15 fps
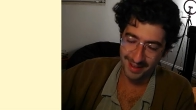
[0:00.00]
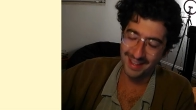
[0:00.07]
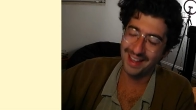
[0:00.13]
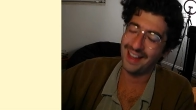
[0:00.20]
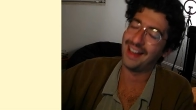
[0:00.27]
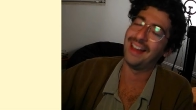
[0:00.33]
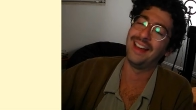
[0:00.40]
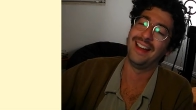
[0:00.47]

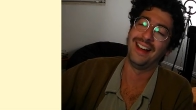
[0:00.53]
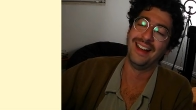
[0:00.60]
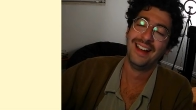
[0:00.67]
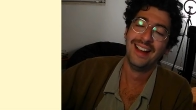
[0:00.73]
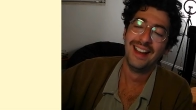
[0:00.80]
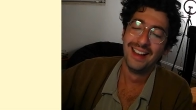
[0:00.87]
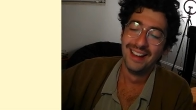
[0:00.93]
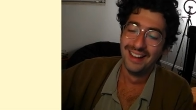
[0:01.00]

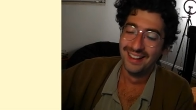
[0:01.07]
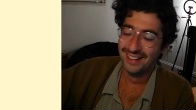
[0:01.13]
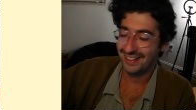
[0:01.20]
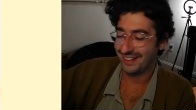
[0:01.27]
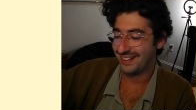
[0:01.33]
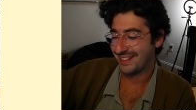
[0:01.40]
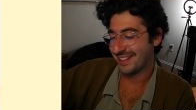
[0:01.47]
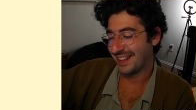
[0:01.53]
It
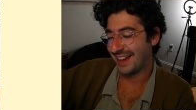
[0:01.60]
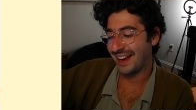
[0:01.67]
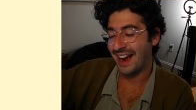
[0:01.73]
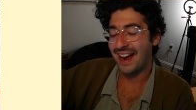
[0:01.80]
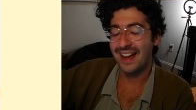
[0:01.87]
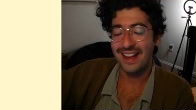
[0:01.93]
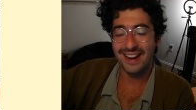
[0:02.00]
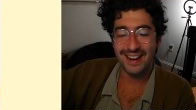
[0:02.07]
was
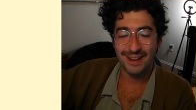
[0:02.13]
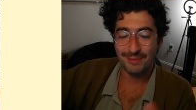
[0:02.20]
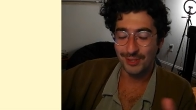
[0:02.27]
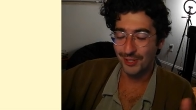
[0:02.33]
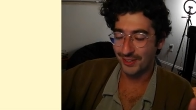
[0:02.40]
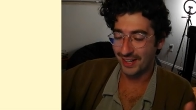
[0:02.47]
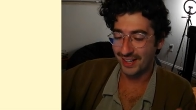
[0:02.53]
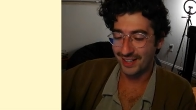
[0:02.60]
I ended up
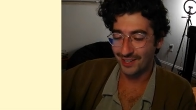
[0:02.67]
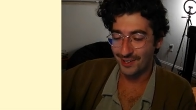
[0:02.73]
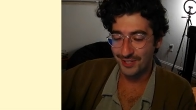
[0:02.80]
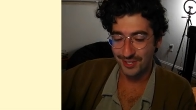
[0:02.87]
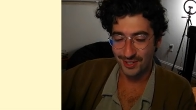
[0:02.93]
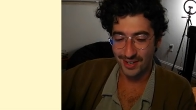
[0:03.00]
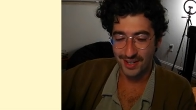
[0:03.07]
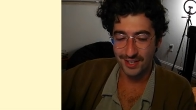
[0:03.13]
looking
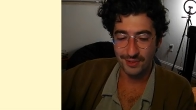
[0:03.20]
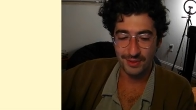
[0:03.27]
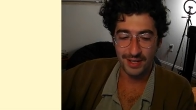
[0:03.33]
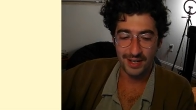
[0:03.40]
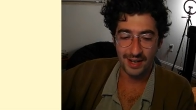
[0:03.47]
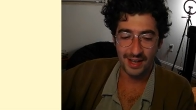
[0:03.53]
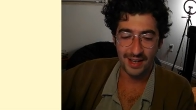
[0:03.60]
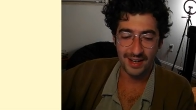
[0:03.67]
closer into it,
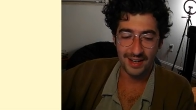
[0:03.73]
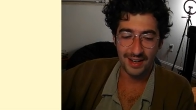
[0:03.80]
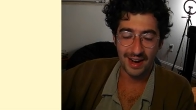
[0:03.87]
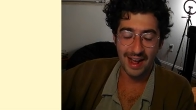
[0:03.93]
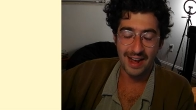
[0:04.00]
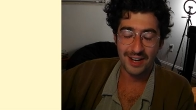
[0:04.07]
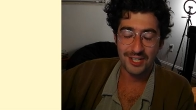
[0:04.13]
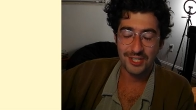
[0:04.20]
and it
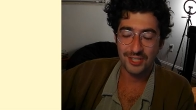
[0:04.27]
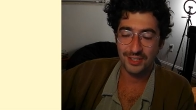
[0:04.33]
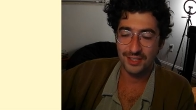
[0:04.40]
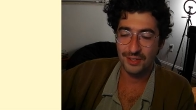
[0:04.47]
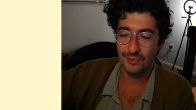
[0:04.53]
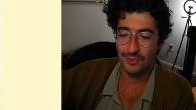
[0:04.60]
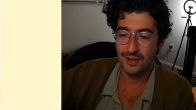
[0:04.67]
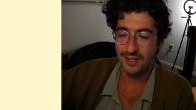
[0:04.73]
actually
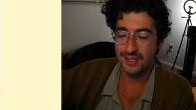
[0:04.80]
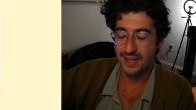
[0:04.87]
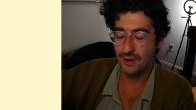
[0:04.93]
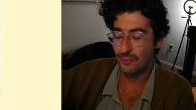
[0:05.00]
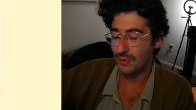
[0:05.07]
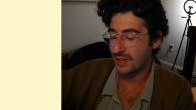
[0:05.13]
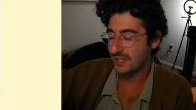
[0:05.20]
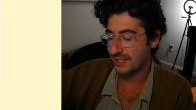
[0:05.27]
was. It
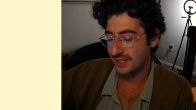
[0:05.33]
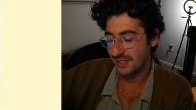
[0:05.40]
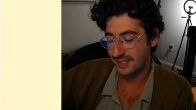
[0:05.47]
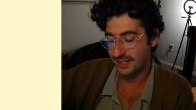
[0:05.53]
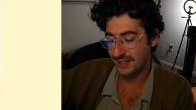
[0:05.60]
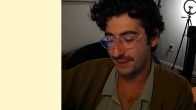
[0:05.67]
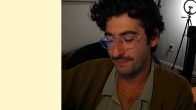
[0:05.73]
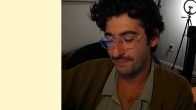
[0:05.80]
wasn't.
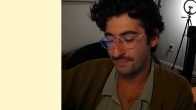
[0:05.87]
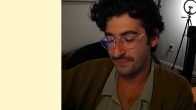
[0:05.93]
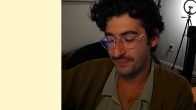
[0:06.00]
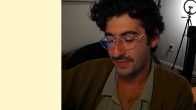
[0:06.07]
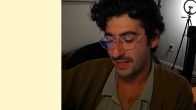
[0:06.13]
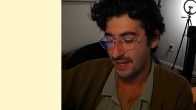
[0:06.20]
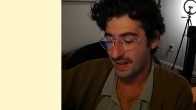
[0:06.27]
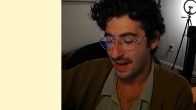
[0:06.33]

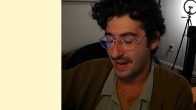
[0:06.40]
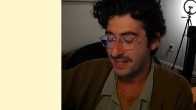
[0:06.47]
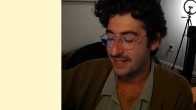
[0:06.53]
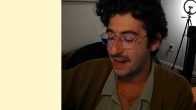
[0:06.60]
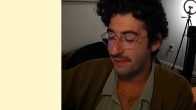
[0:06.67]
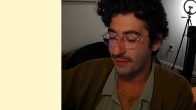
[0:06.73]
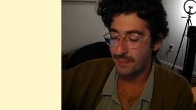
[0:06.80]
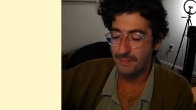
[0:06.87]
I'd
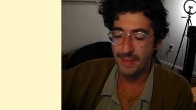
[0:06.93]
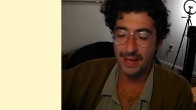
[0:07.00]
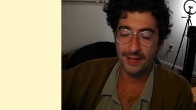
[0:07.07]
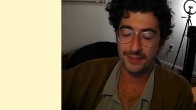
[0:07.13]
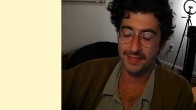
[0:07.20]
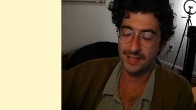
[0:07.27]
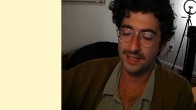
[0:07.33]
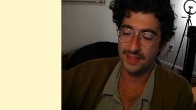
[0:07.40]
never
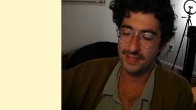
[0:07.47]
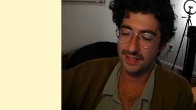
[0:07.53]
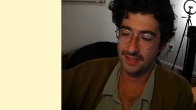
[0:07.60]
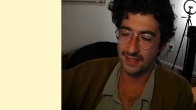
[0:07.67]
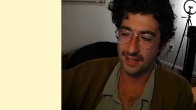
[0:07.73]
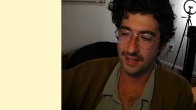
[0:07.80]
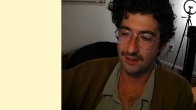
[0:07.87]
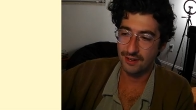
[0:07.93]
mailed anything to
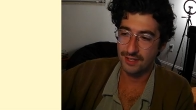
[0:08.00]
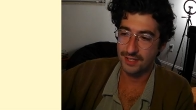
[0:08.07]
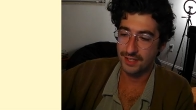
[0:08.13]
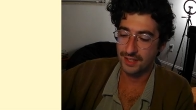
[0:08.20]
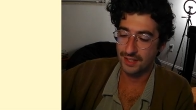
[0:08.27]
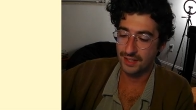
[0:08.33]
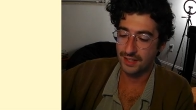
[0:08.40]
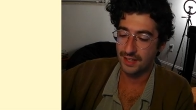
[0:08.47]

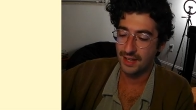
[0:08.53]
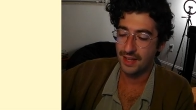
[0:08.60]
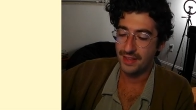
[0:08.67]
Antarctica.